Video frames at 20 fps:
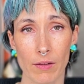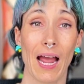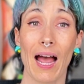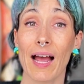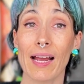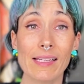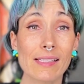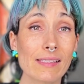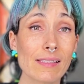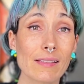
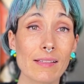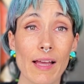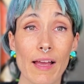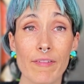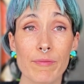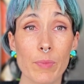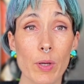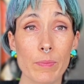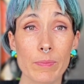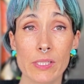I still have
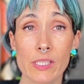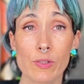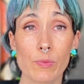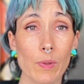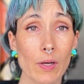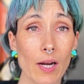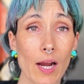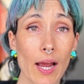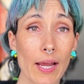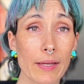moments
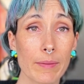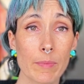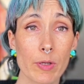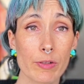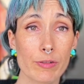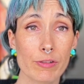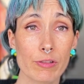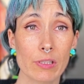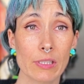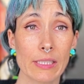where I
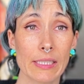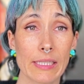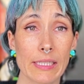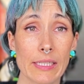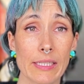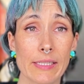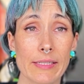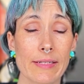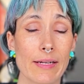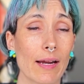emotionally
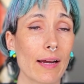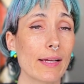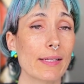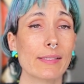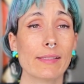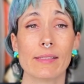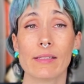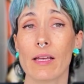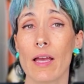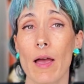eat. I
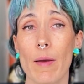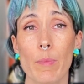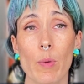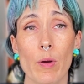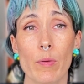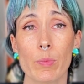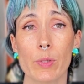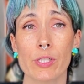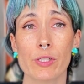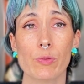still have
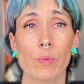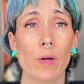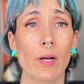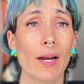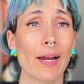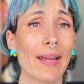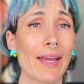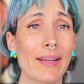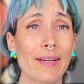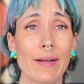moments where
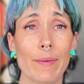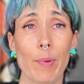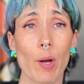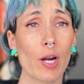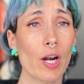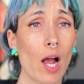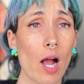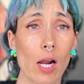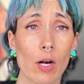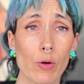I end up on
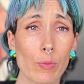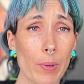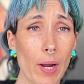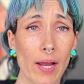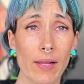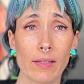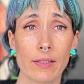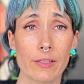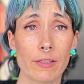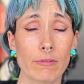
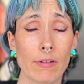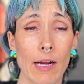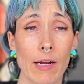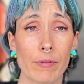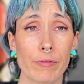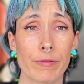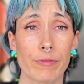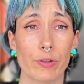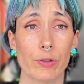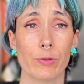autopilot
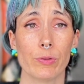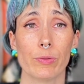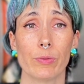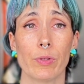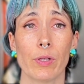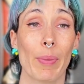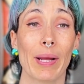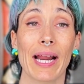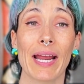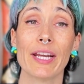around food.
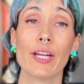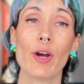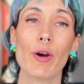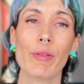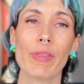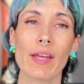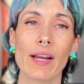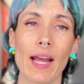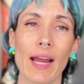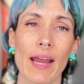But I know
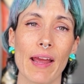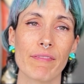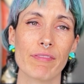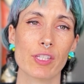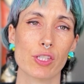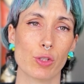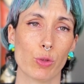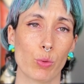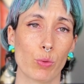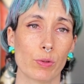that I have the
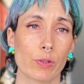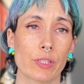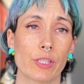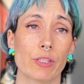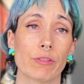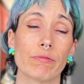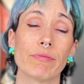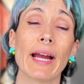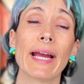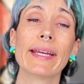tools to
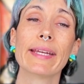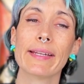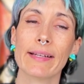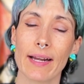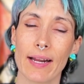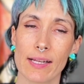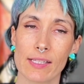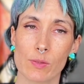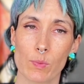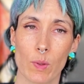
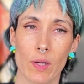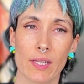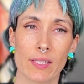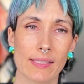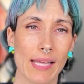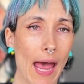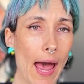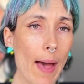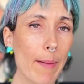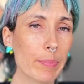recognize when
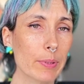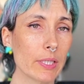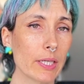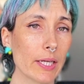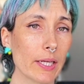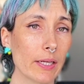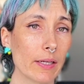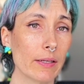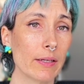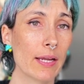it's
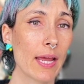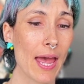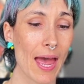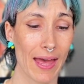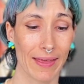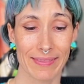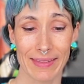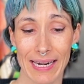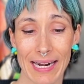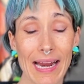happening
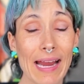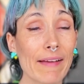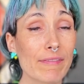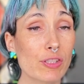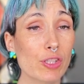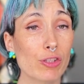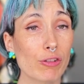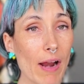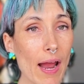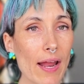and that I have
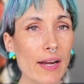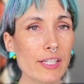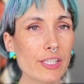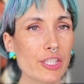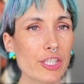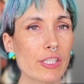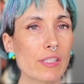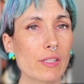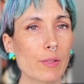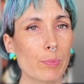
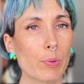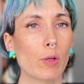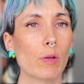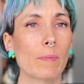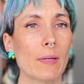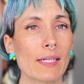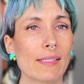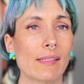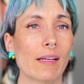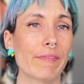strategies to pull
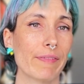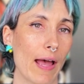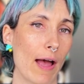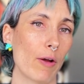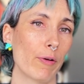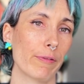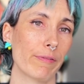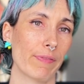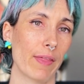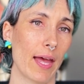myself
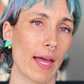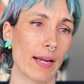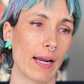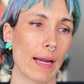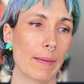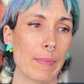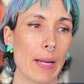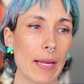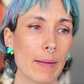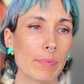out of that.
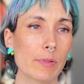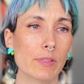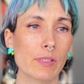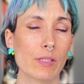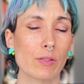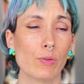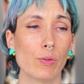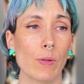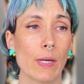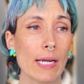I'm able
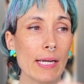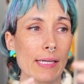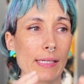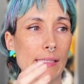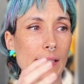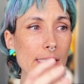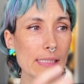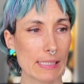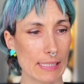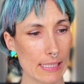to
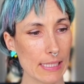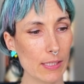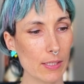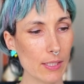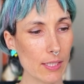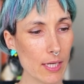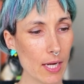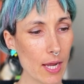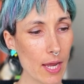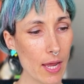
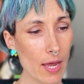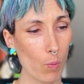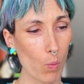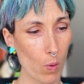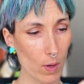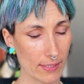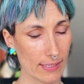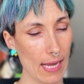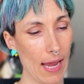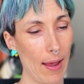see
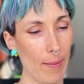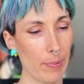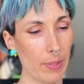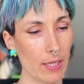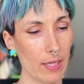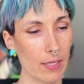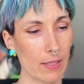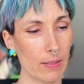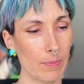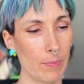what's
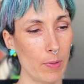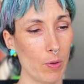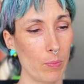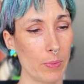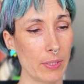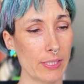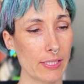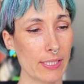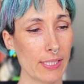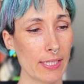happening in the
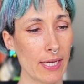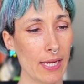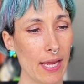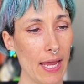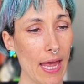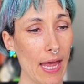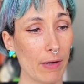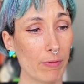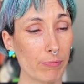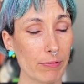moment
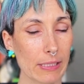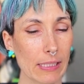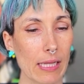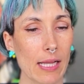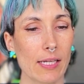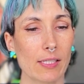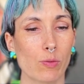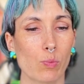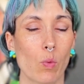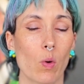and
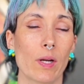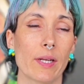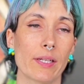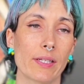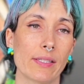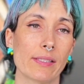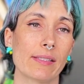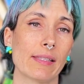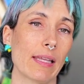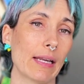realize what it
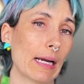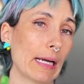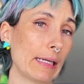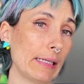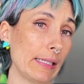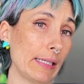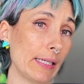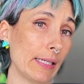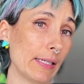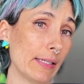is that I
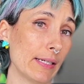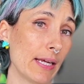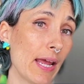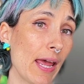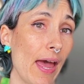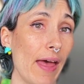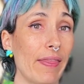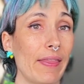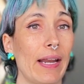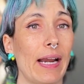need,
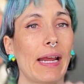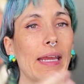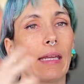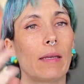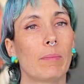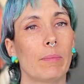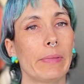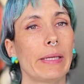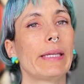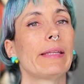and then I
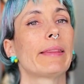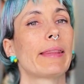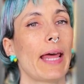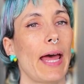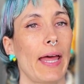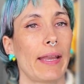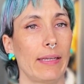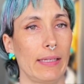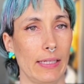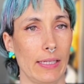can meet
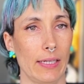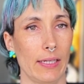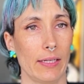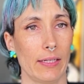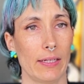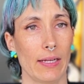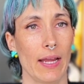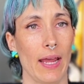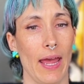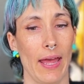that need,
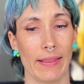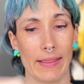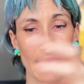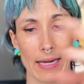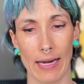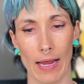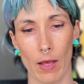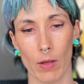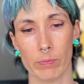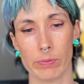and that
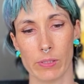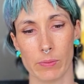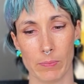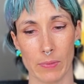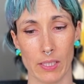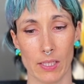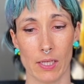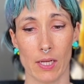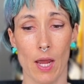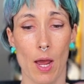helps
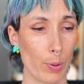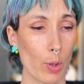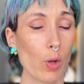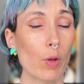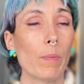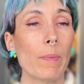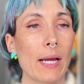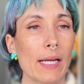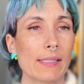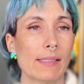me pull
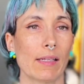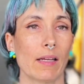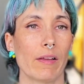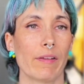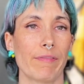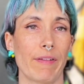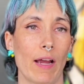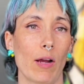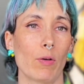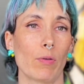
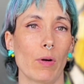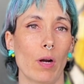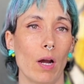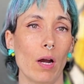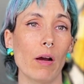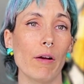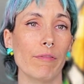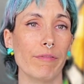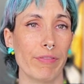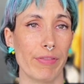myself out
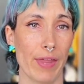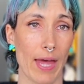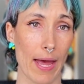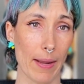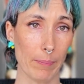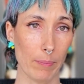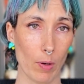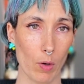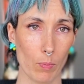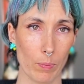of
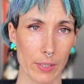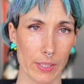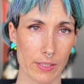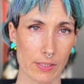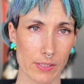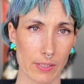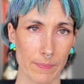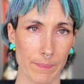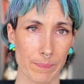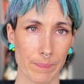that
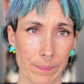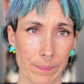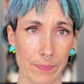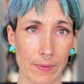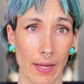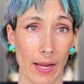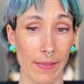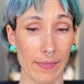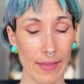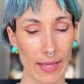moment.
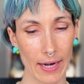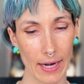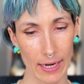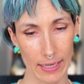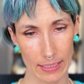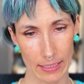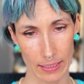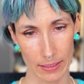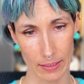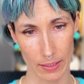And then I
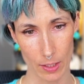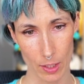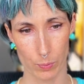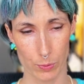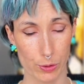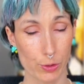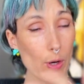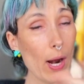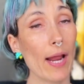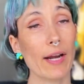can
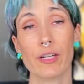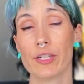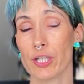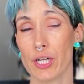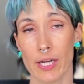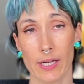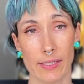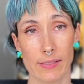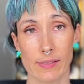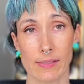
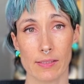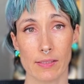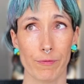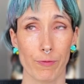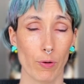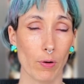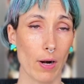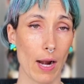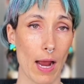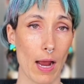strategize
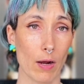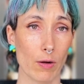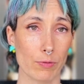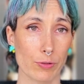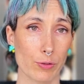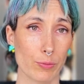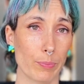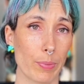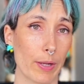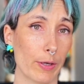for how
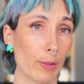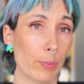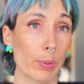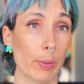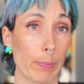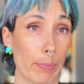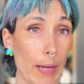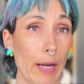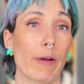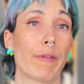to better
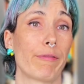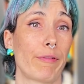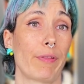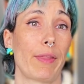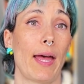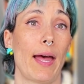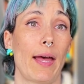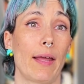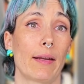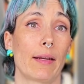prepare for
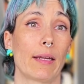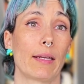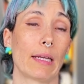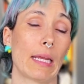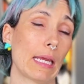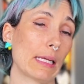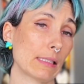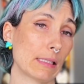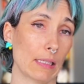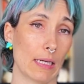that in
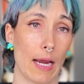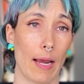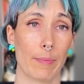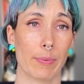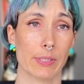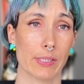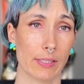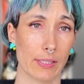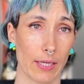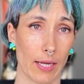case it
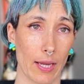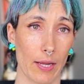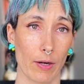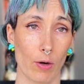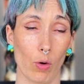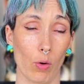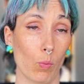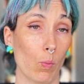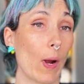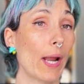happens again,
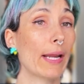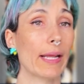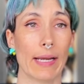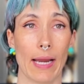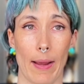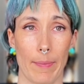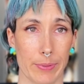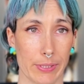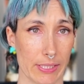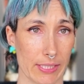or when it
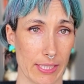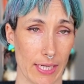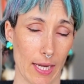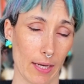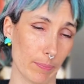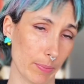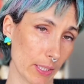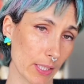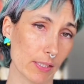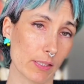happens again,
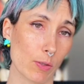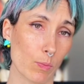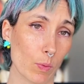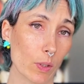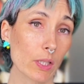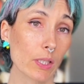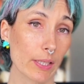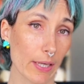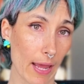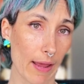because it
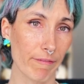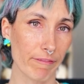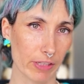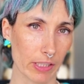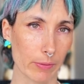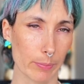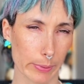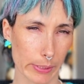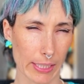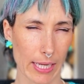will
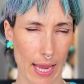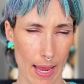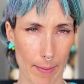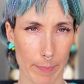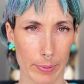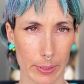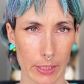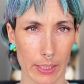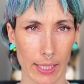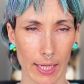inevitably
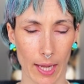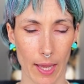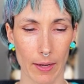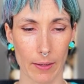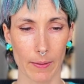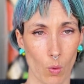happen again.